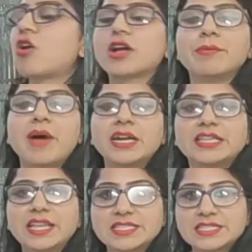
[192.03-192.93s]
talk
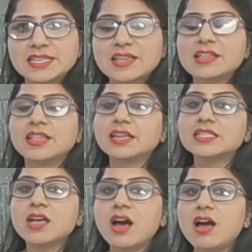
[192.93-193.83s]
about this. That
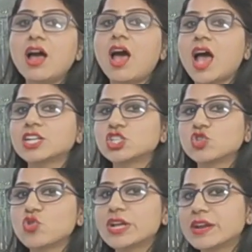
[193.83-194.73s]
is
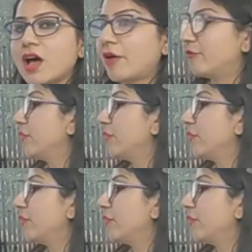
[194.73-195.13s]
accent grave.